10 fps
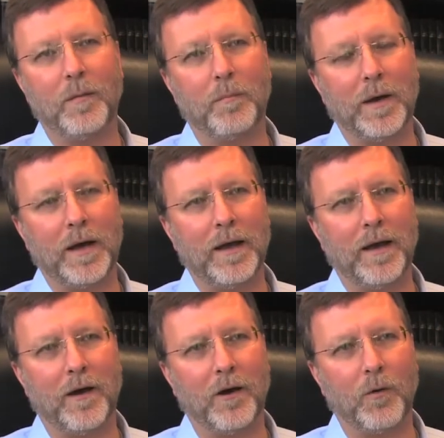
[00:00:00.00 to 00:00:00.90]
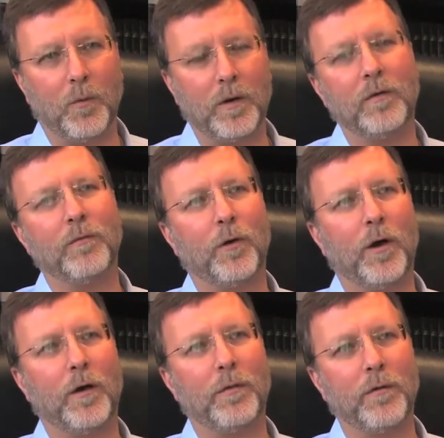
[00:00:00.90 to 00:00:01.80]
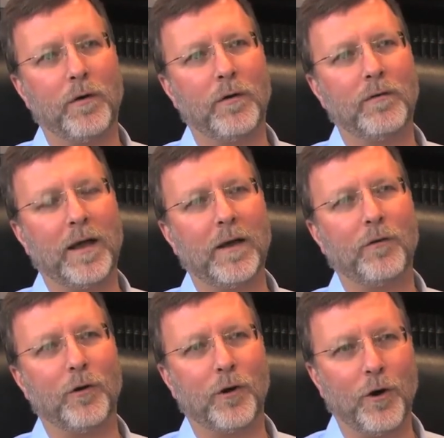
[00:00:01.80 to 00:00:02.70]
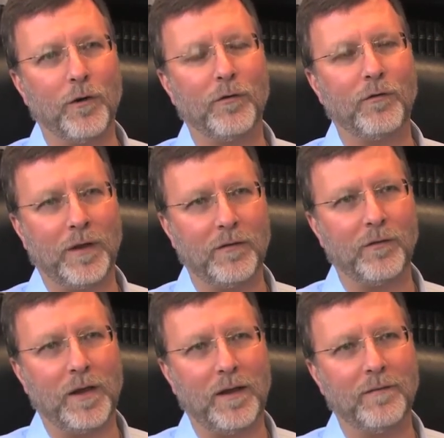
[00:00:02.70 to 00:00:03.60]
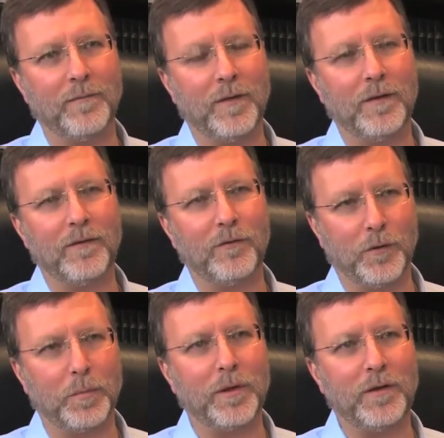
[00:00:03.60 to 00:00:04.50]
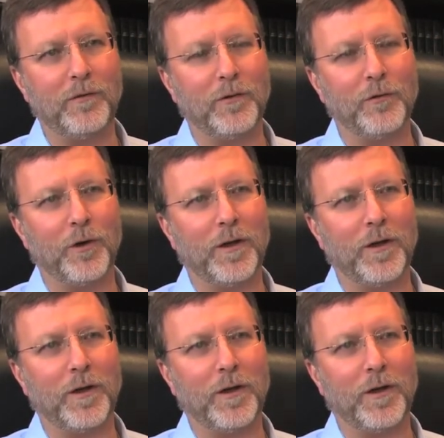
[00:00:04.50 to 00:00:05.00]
by our wonderful author, Doctor Kurt Senske. So please enjoy